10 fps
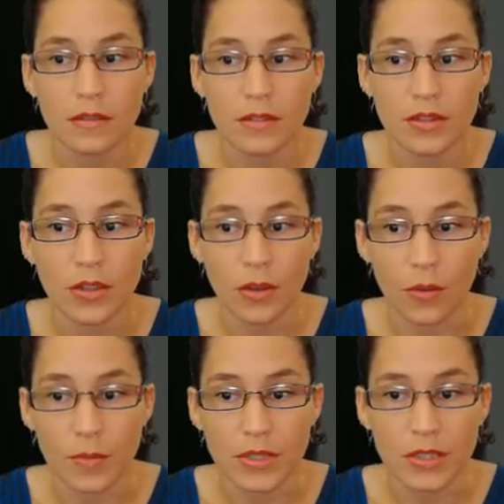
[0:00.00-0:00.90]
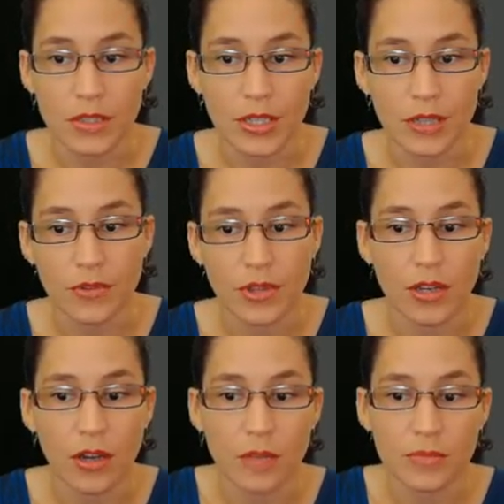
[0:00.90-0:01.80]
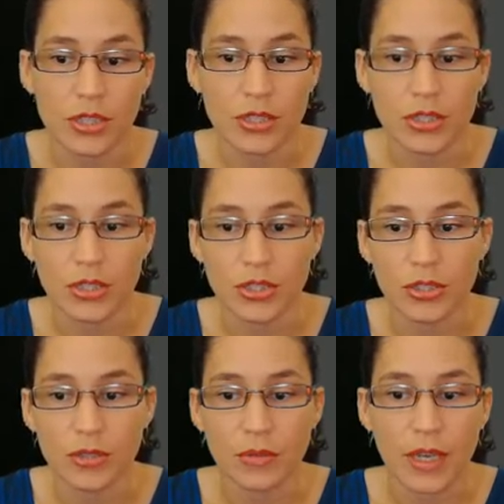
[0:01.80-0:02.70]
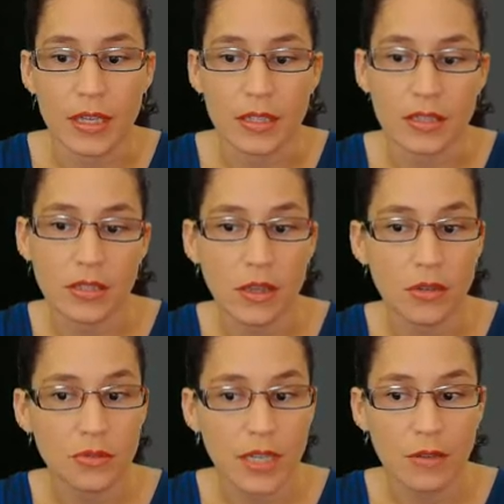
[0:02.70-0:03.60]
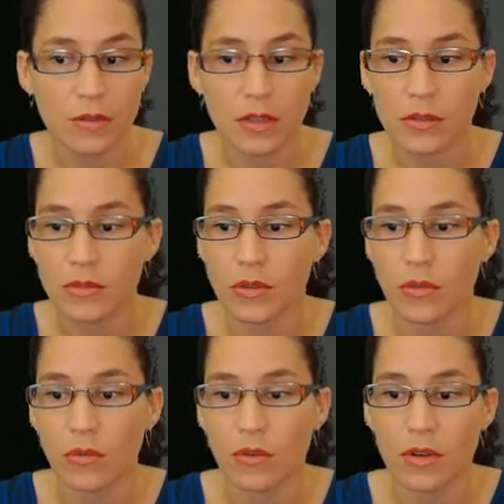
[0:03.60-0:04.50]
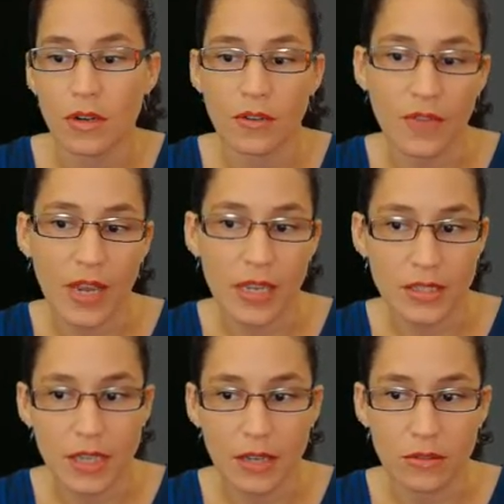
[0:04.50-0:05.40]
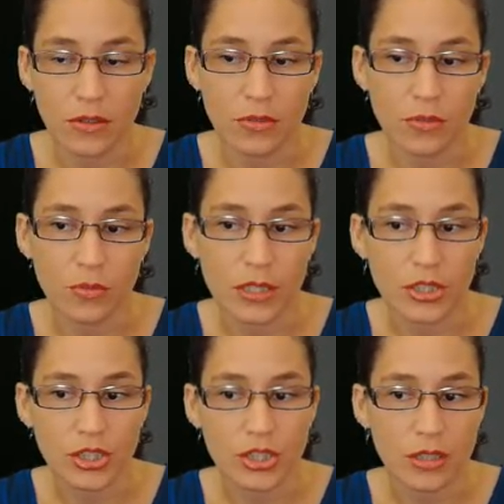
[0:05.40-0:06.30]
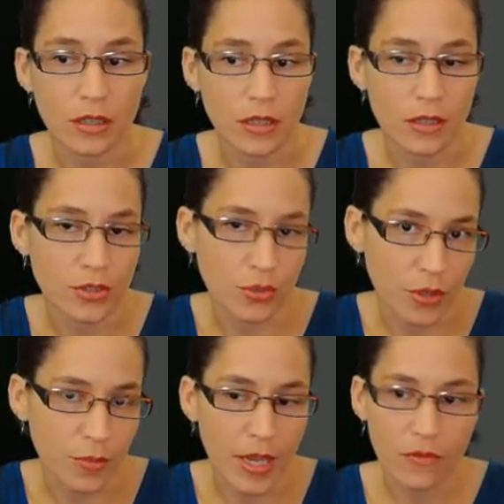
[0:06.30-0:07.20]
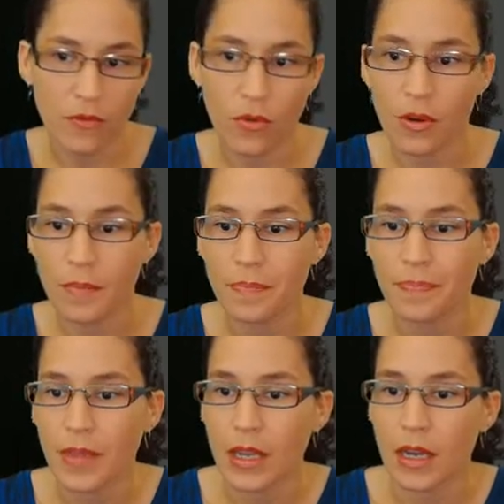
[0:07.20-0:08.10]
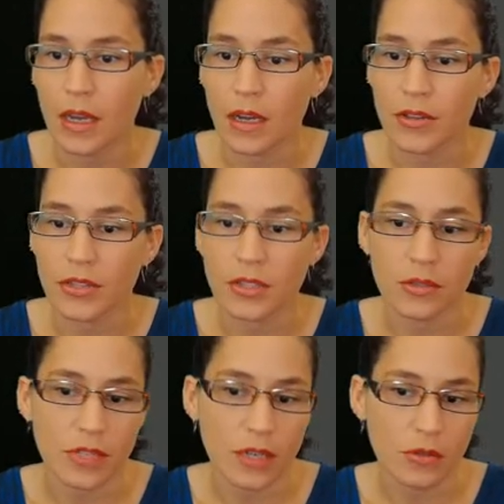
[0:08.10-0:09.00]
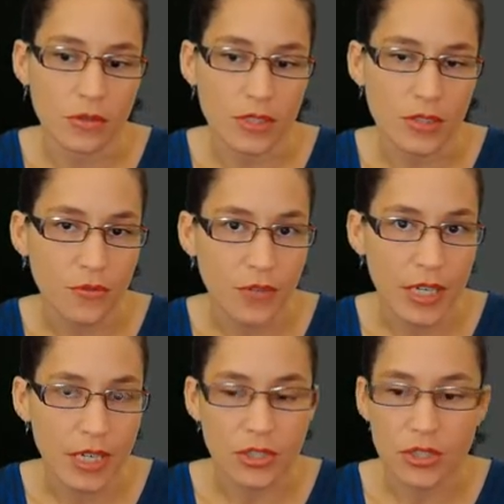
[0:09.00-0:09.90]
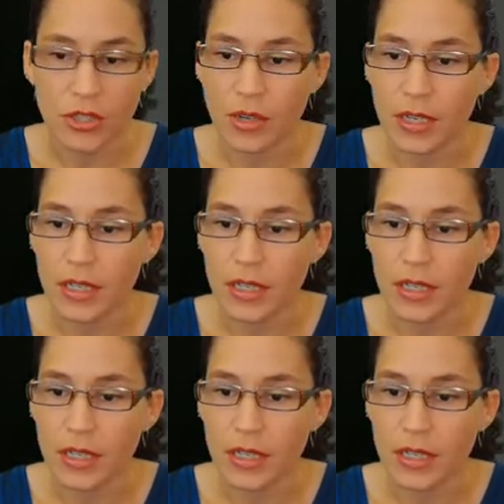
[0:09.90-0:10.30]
So it's going to give you the option to do a slow download or a fast download, which uh, you would pay for. Uh, the slow download is free. I'll just go ahead and